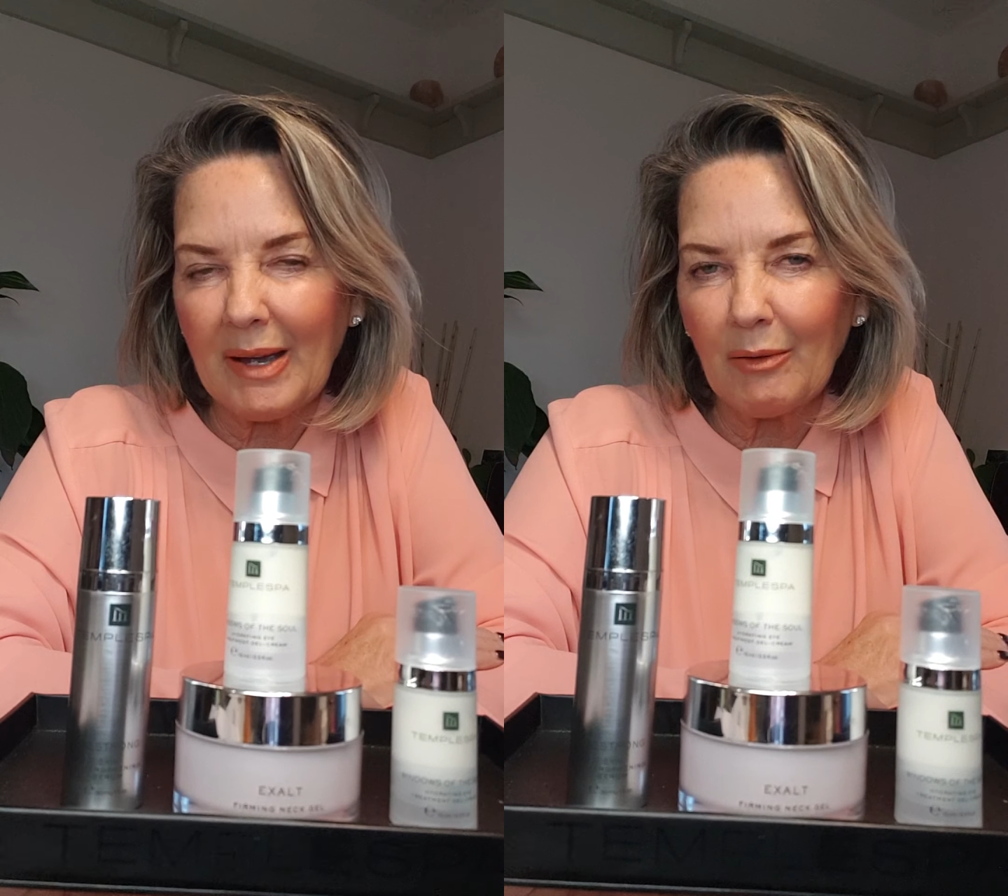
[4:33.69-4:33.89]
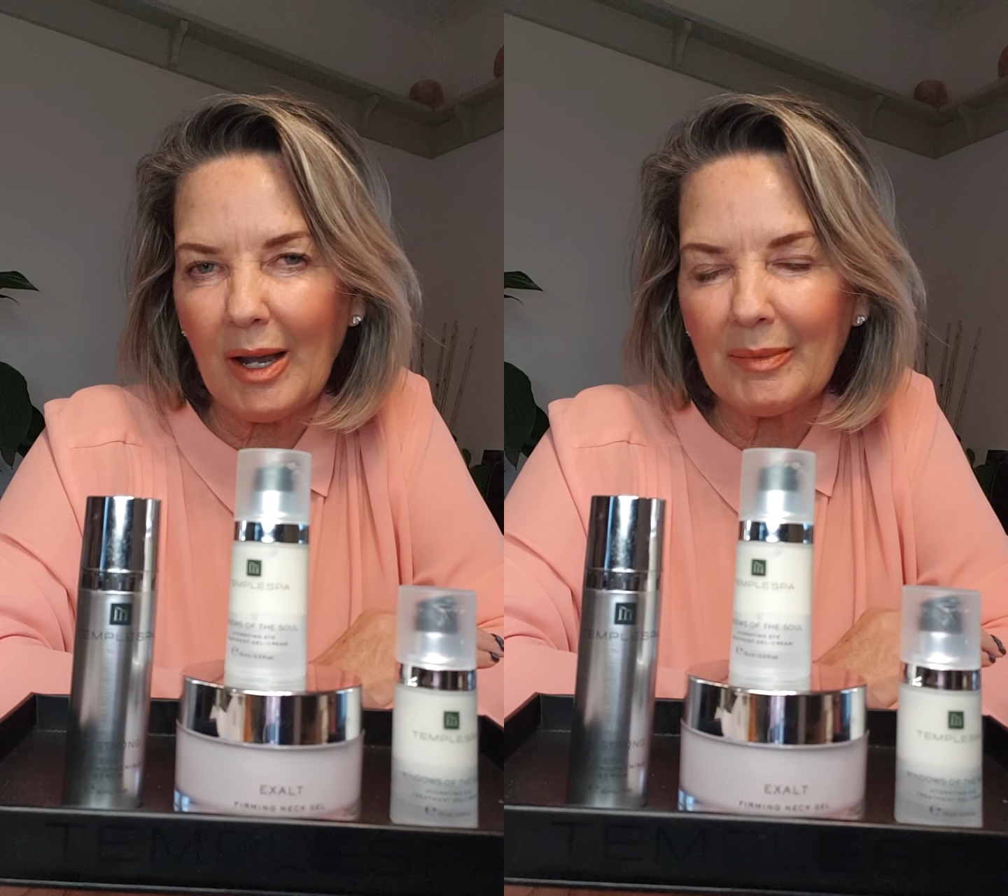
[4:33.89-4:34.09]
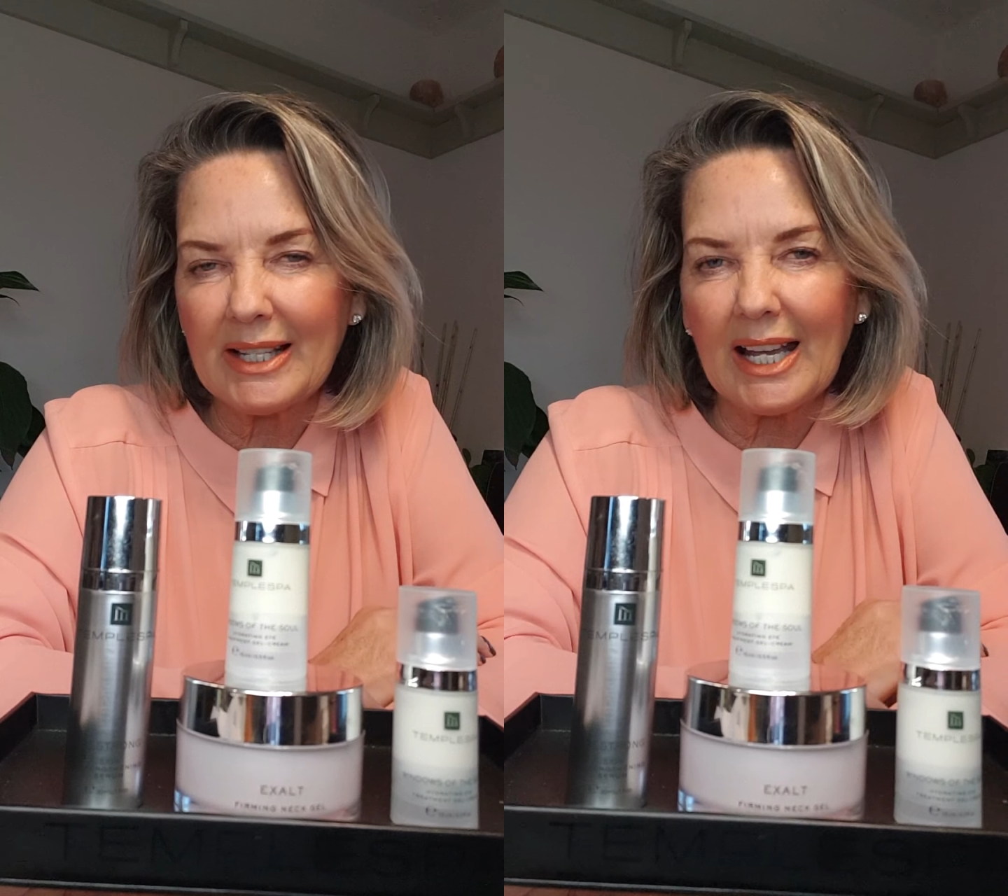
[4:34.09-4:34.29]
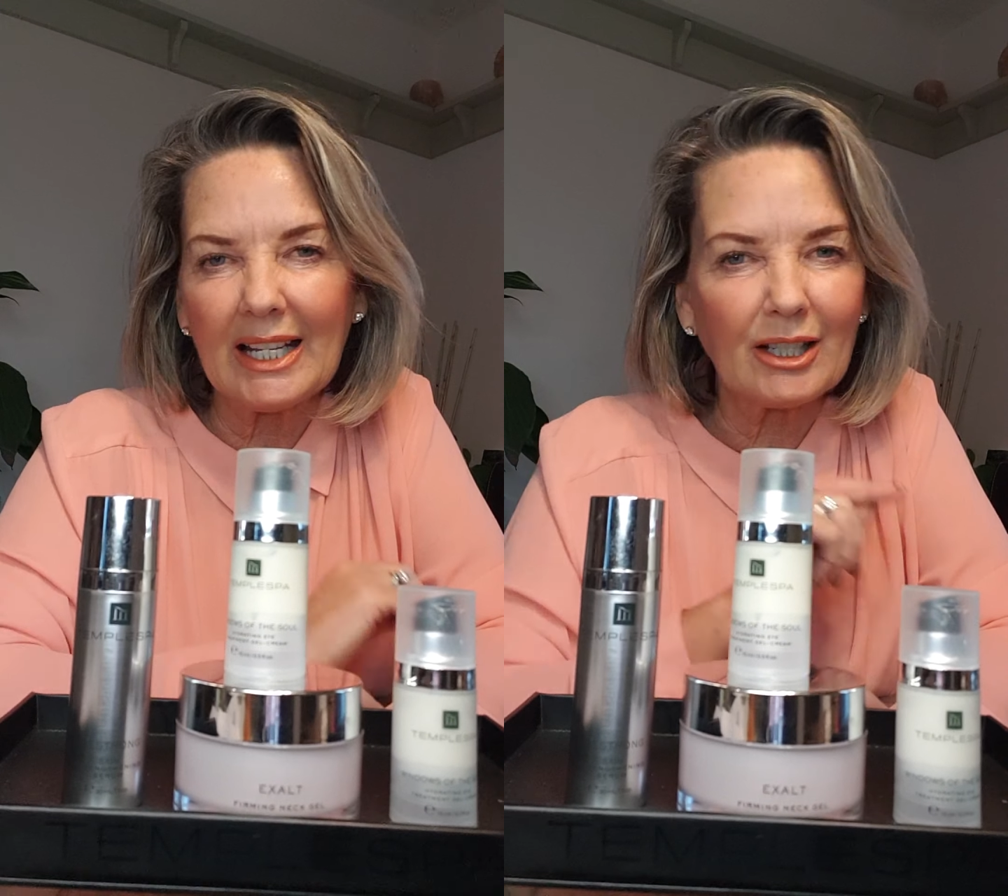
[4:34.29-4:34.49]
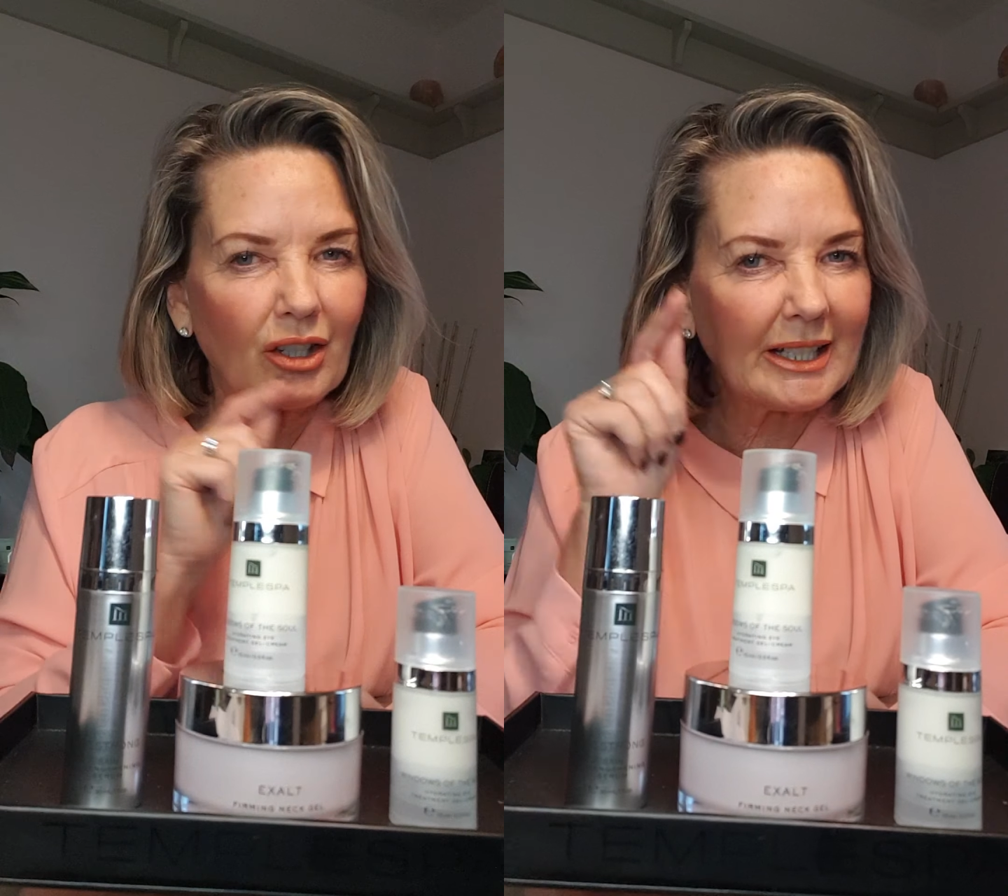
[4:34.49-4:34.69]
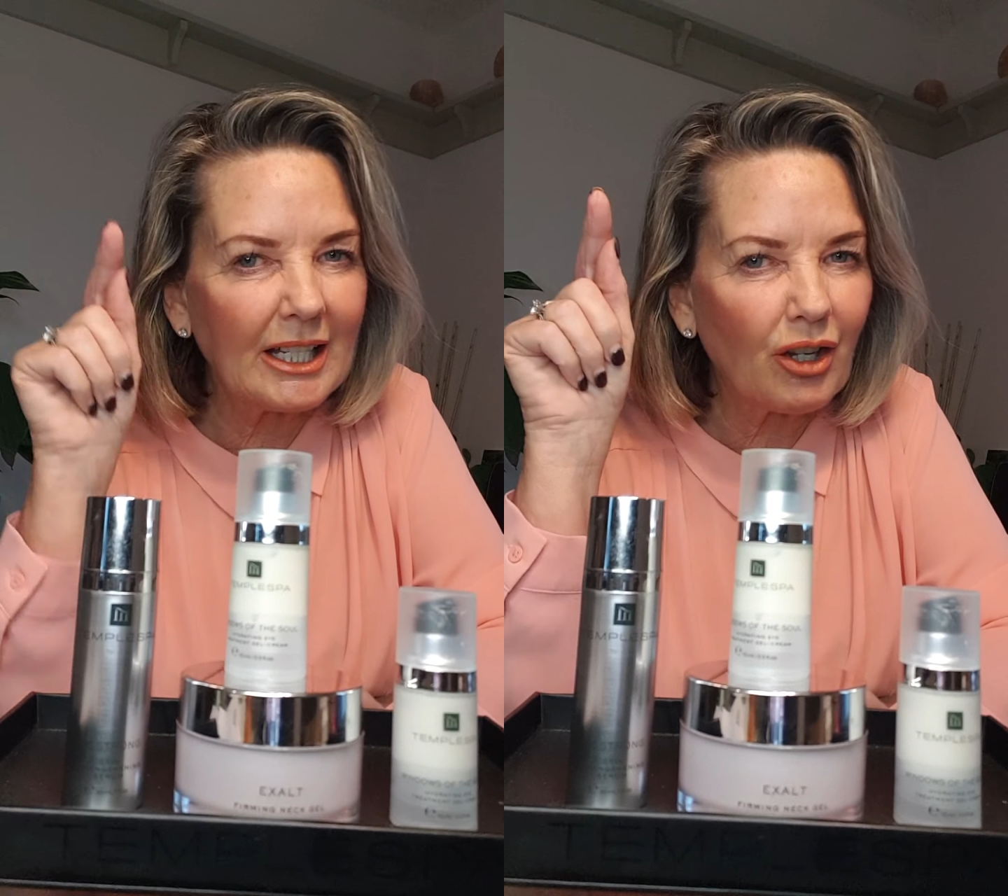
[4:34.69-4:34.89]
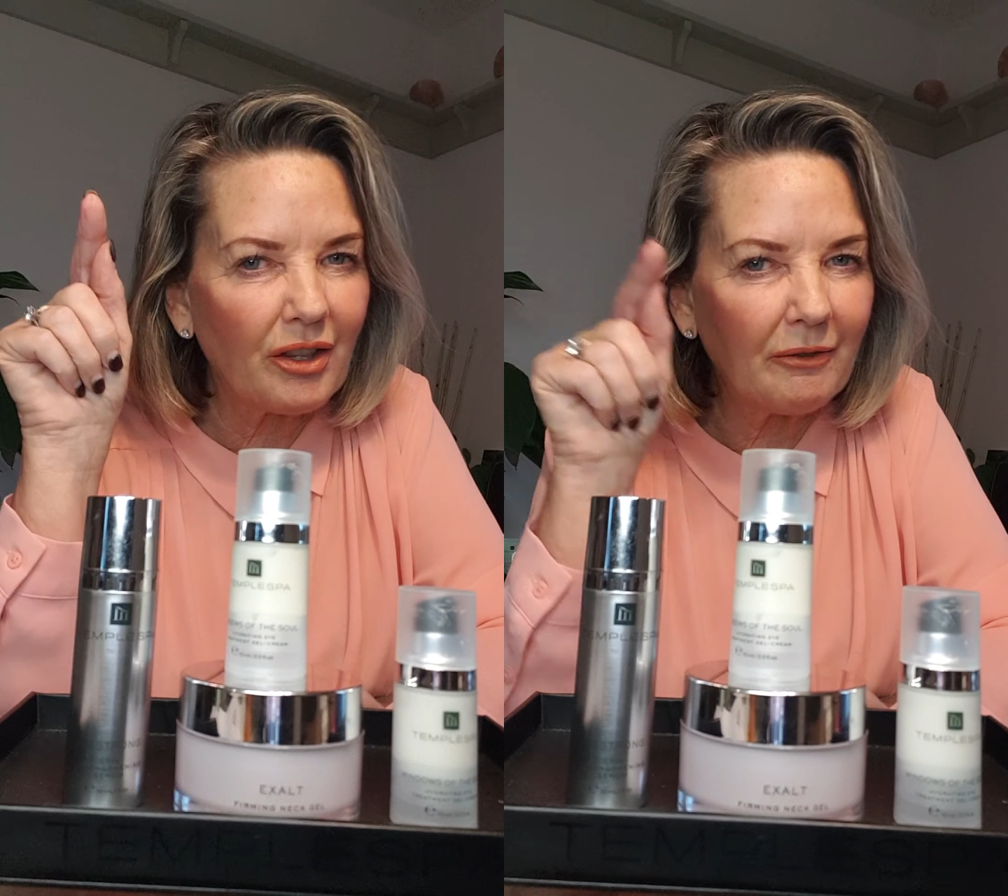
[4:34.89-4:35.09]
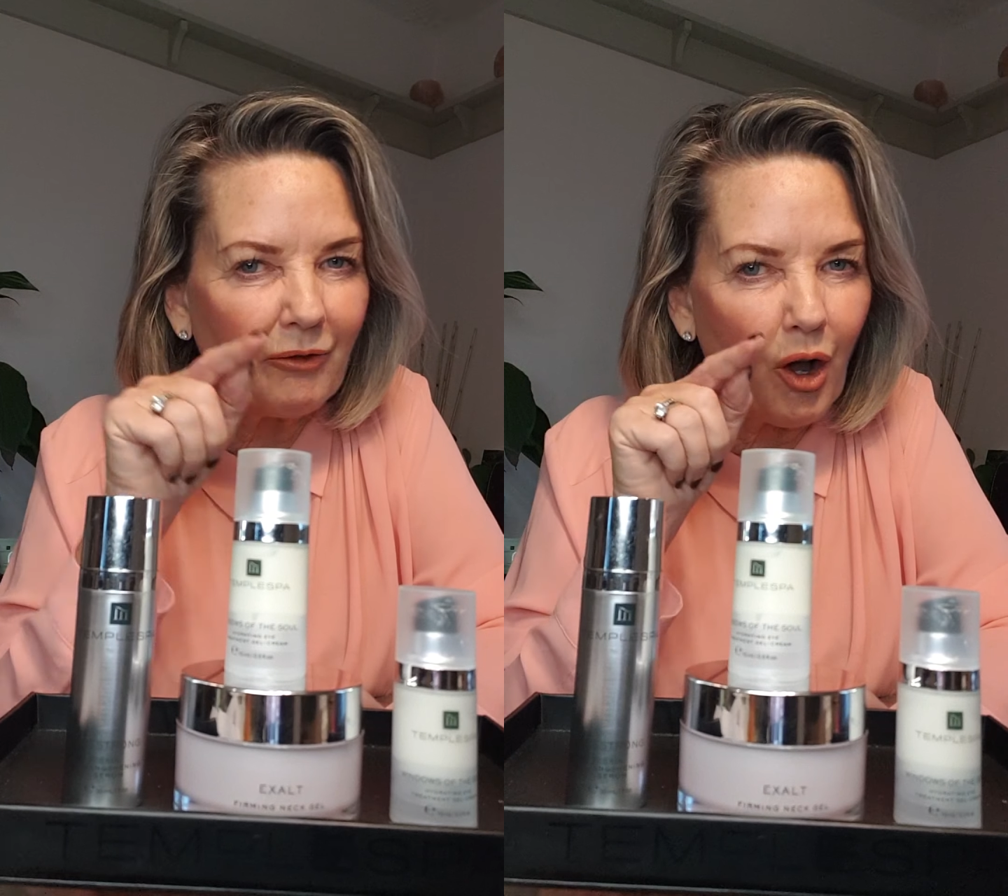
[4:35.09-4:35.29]
my website, as long as it's got
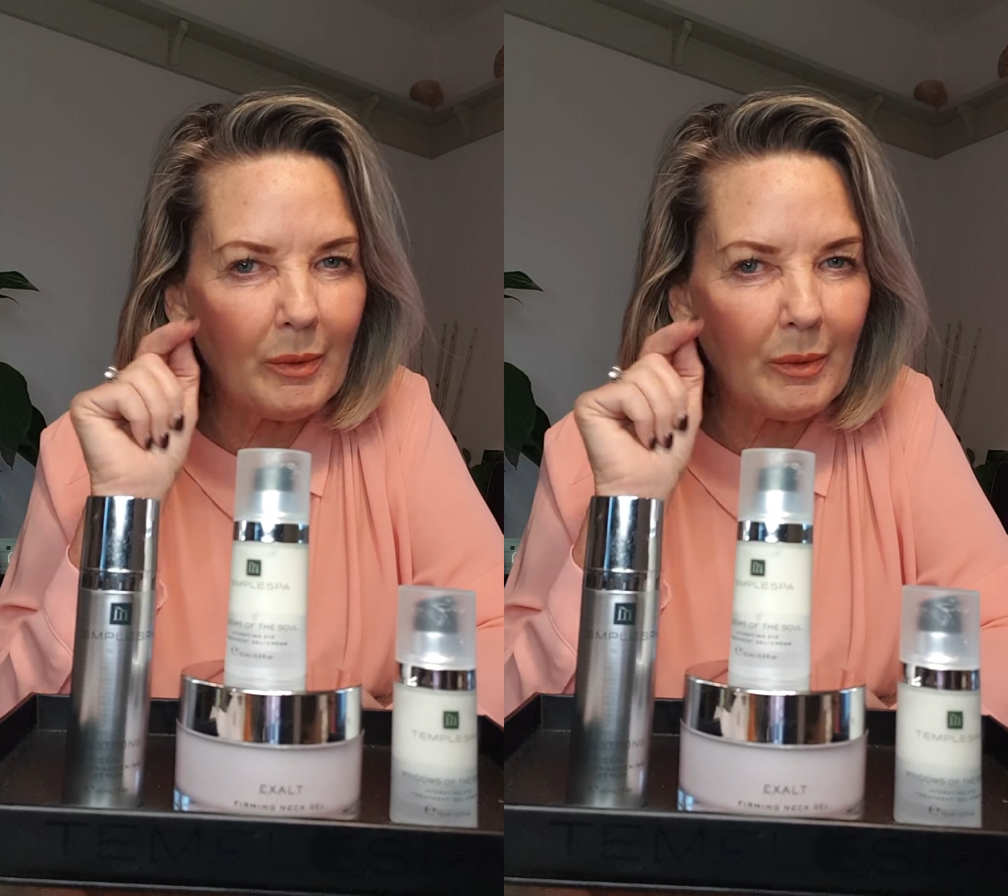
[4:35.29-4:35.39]
the